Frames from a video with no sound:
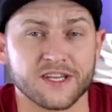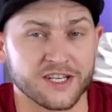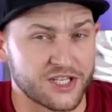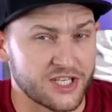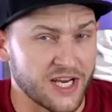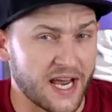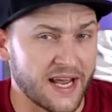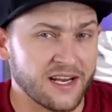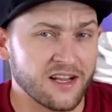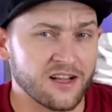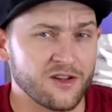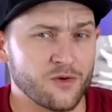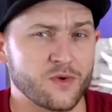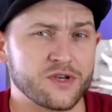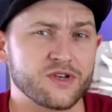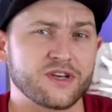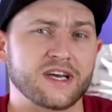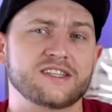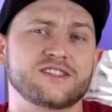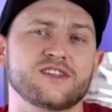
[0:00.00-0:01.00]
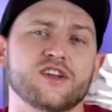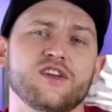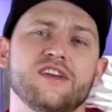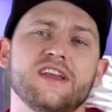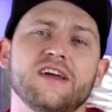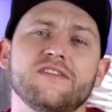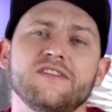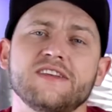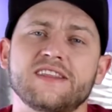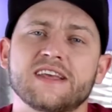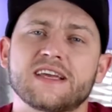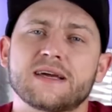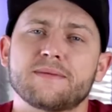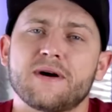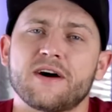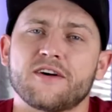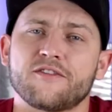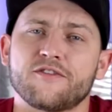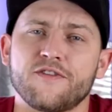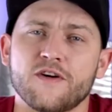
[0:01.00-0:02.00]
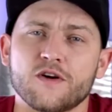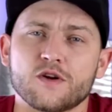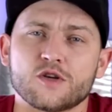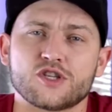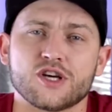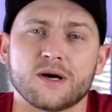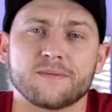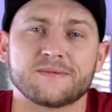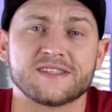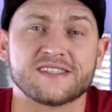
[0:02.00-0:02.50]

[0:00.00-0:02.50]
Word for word: the channel where you get to learn everything about Photoshop